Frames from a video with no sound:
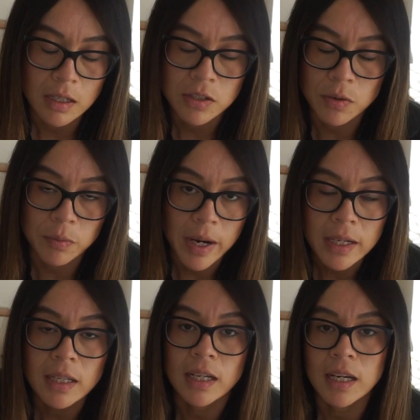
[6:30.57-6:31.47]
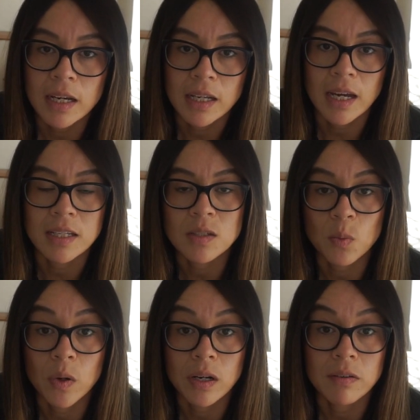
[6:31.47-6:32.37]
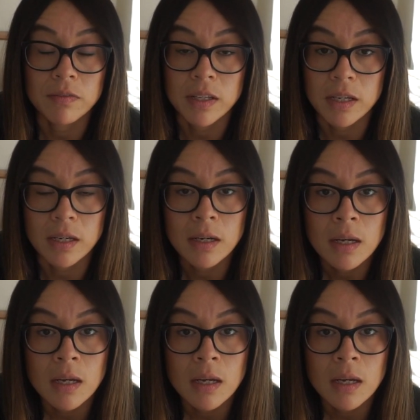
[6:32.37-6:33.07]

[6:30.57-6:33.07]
directly against one of the